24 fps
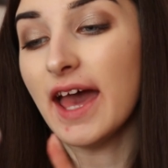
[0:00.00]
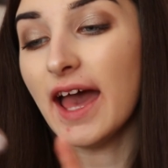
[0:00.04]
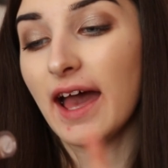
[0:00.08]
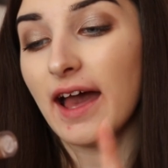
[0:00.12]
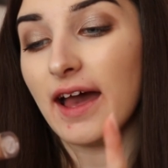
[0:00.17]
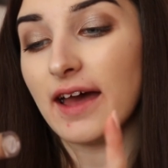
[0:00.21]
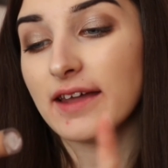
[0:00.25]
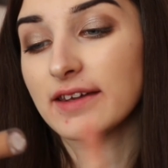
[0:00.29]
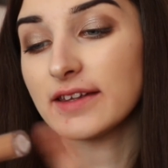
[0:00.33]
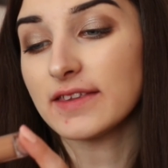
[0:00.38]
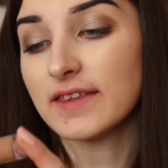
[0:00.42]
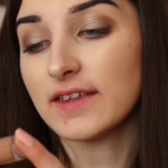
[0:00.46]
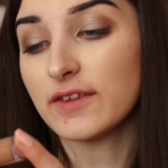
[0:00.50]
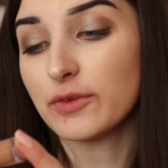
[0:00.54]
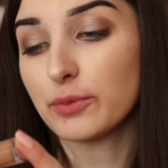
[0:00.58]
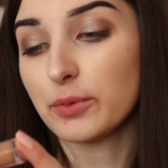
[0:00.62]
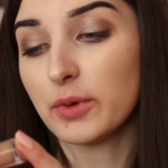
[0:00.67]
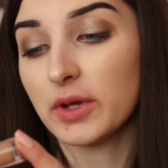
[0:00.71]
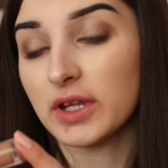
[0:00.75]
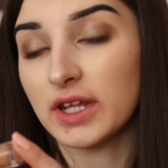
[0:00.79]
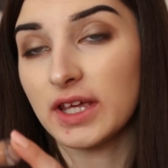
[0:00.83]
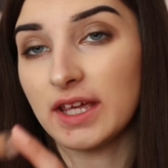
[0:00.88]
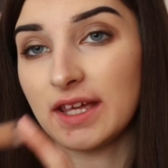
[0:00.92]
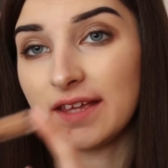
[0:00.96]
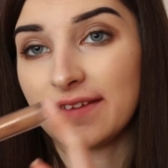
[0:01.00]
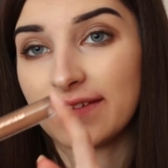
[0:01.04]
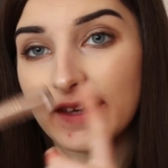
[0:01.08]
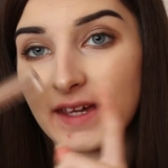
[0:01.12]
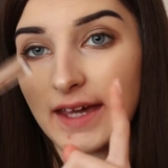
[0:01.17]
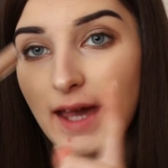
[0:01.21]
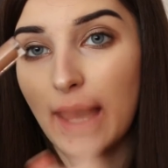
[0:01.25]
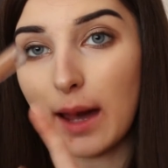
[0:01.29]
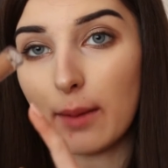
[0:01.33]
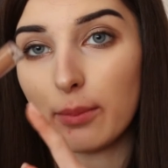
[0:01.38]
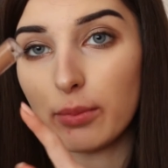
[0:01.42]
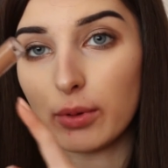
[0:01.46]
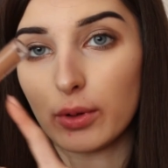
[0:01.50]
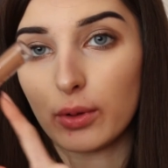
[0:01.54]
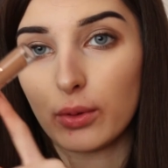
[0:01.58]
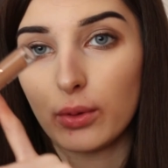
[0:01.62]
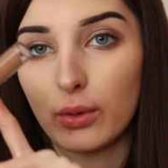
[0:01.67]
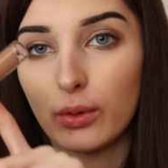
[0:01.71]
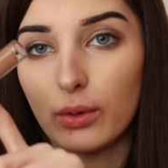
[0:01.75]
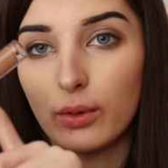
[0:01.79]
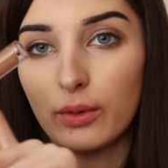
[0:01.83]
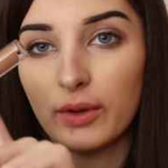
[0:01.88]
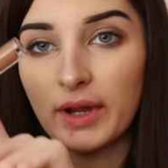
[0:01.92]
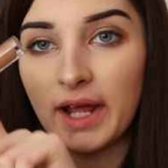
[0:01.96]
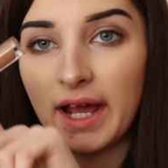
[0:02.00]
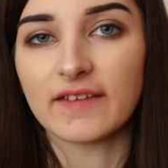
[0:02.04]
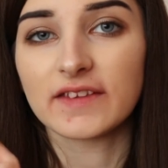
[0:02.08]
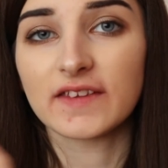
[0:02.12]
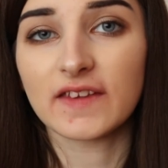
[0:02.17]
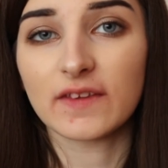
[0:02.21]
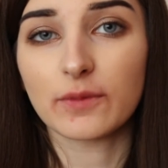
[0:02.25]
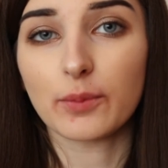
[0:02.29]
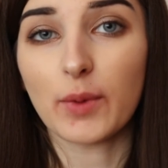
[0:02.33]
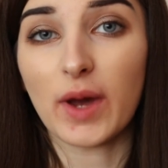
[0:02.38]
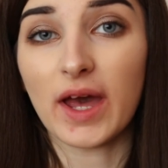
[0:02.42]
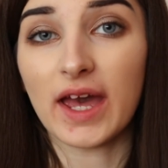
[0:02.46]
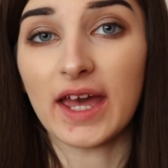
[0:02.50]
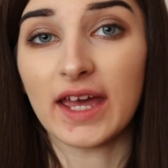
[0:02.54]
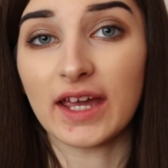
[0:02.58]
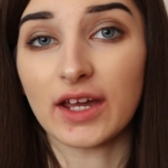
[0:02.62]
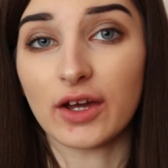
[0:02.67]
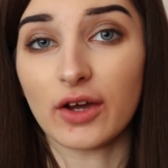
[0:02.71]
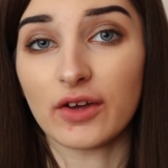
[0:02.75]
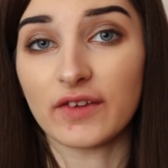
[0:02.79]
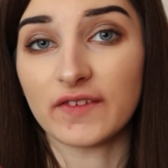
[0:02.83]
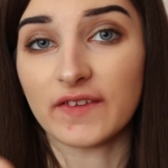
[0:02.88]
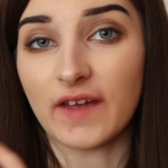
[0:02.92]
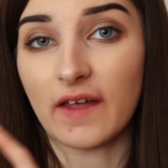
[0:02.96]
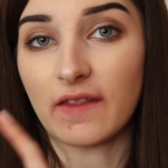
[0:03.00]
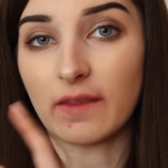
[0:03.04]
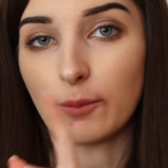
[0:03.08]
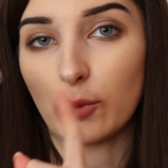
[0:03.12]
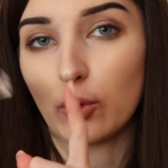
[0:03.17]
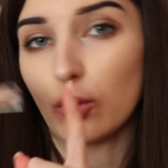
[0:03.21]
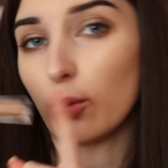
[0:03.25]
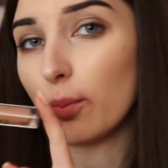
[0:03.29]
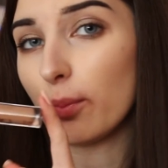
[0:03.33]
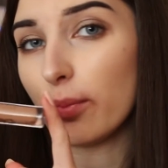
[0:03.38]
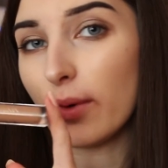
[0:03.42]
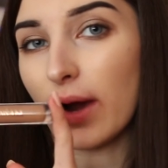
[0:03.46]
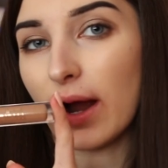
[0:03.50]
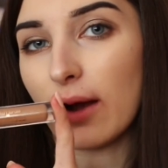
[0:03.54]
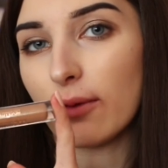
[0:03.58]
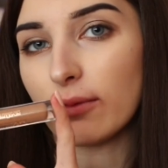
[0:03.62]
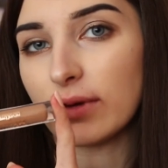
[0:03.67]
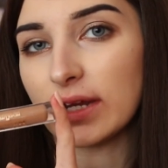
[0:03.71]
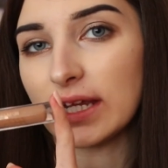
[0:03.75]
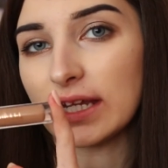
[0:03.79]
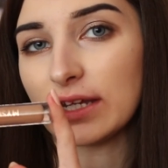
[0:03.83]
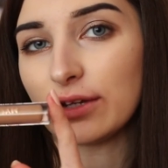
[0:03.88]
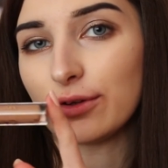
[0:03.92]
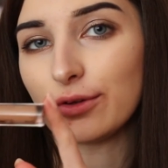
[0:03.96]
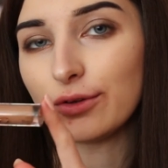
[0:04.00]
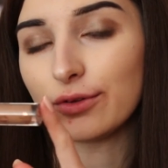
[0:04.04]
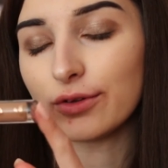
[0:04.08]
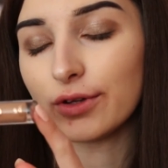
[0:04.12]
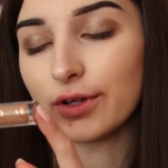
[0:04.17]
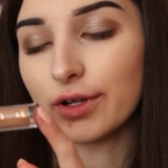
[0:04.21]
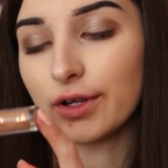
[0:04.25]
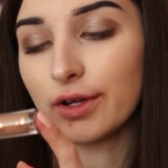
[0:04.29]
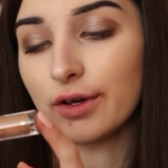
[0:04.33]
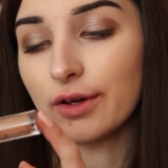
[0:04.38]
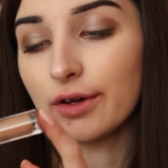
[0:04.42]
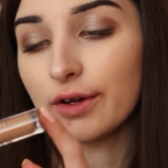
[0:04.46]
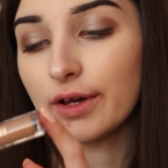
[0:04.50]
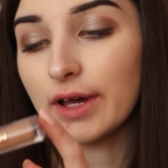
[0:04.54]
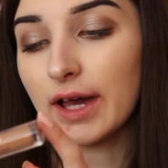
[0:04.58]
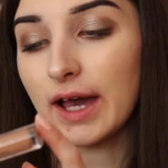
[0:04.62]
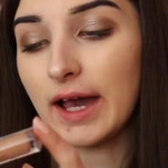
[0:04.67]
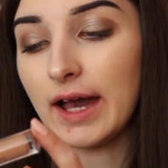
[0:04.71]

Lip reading: And this one is Capricorn, and this is where it goes down the more browny nude look.